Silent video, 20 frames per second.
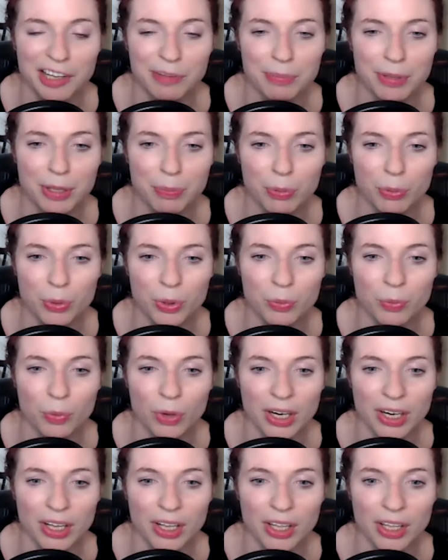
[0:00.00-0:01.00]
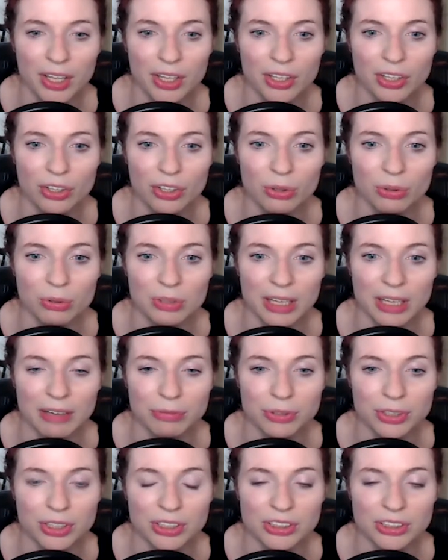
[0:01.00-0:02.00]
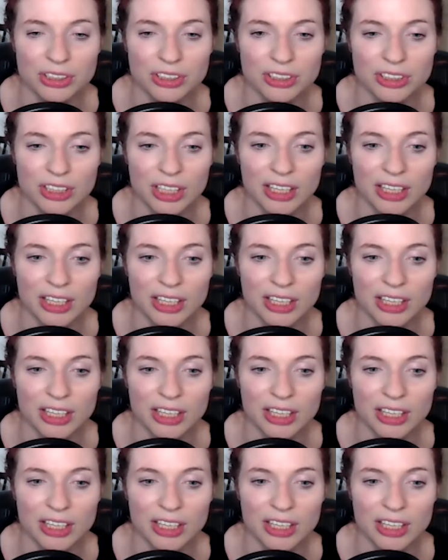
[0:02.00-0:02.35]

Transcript: people would want to leverage this